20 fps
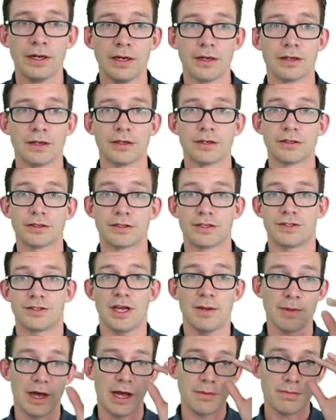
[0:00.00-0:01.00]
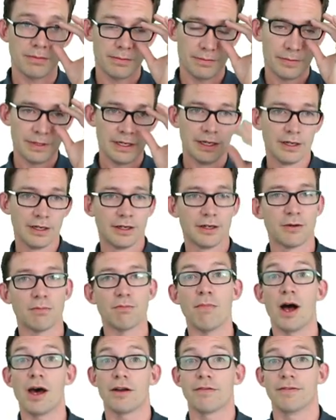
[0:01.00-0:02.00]
to sum up,
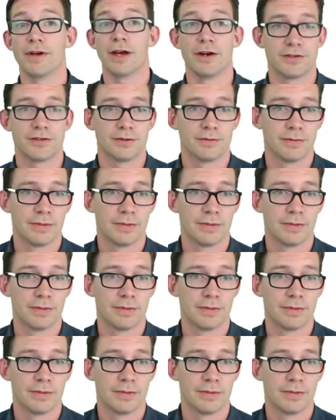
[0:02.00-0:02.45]
modifiers.